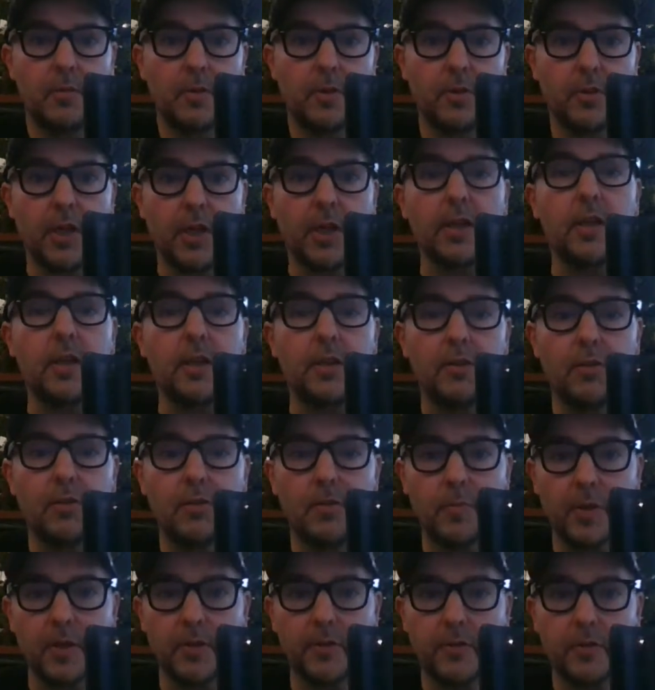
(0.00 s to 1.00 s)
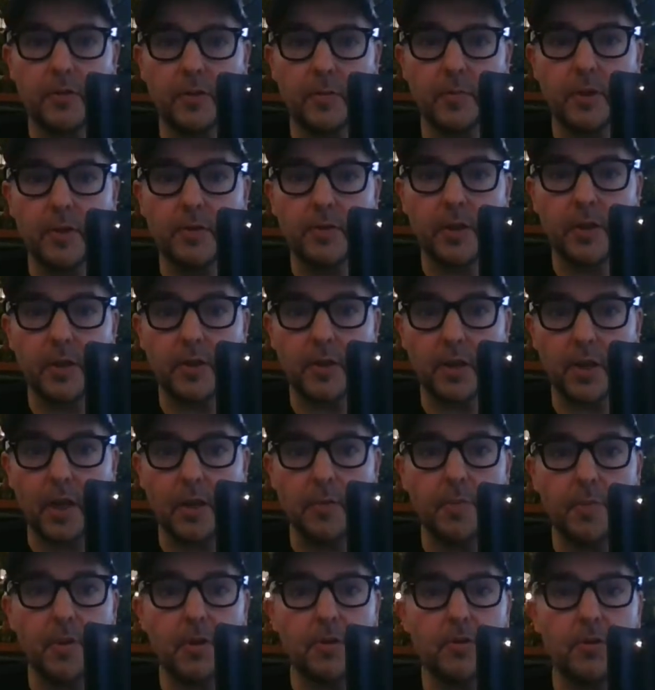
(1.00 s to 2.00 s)
Thank you. Somebody's somebody's hit the
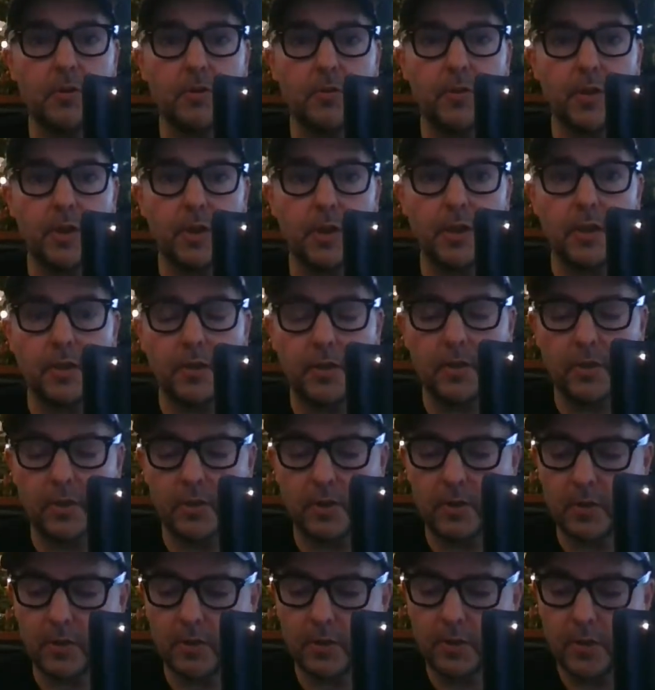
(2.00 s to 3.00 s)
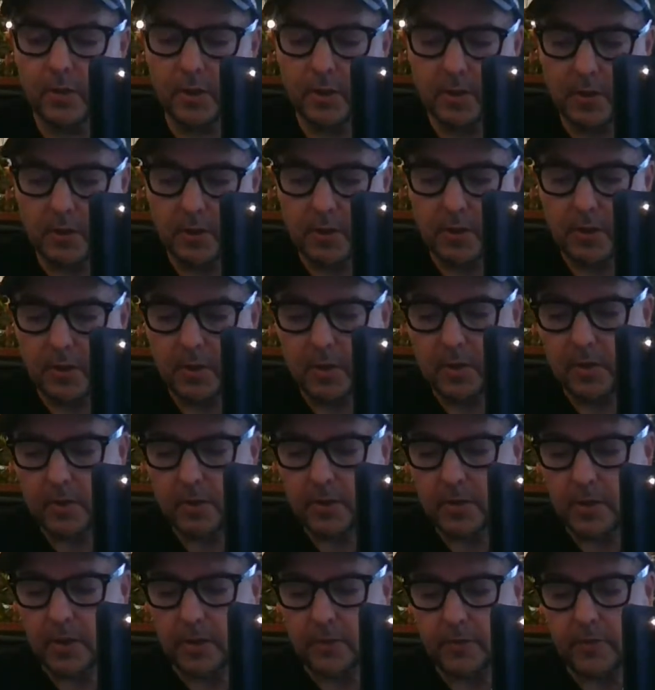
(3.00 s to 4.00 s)
like button already.
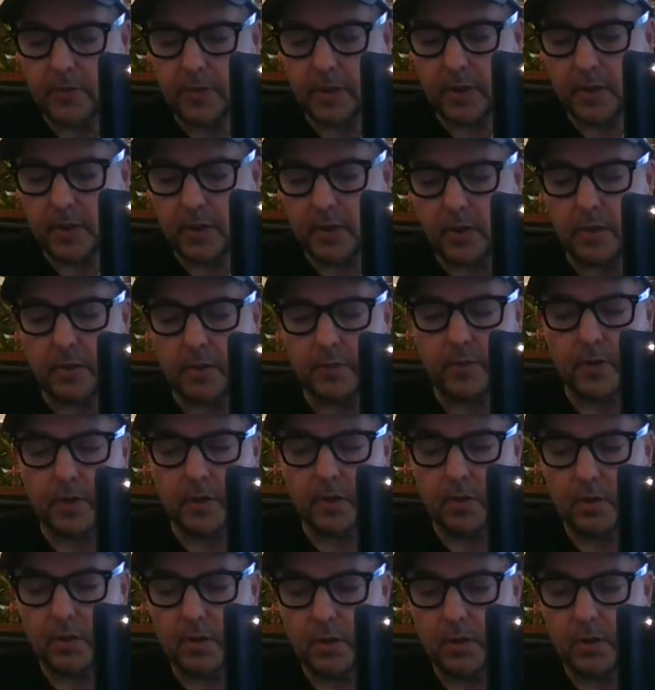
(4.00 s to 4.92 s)
That's very kind of you.